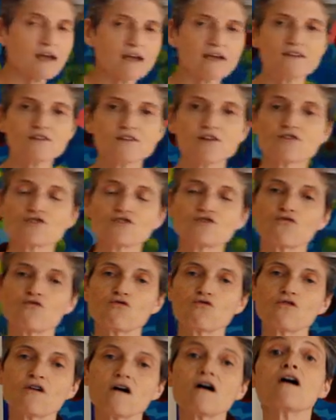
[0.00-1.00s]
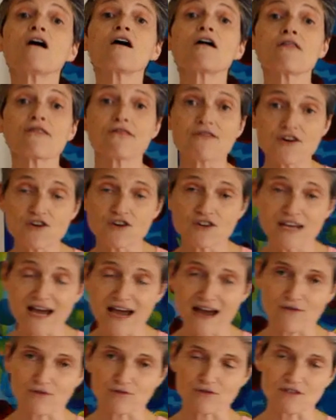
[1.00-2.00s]
in your third
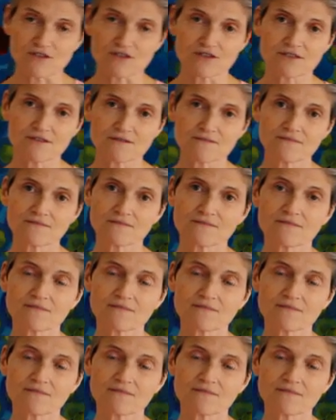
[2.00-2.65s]
house.